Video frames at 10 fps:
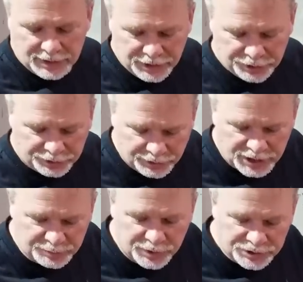In your
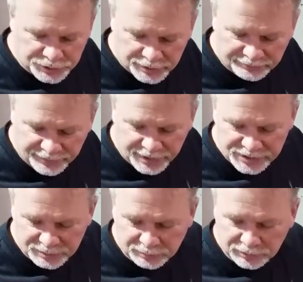cross brace you're going to
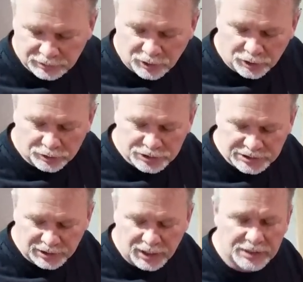find some longer
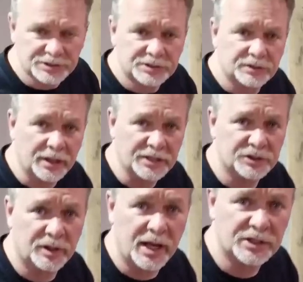slots. That's
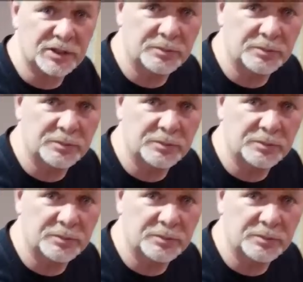going to actually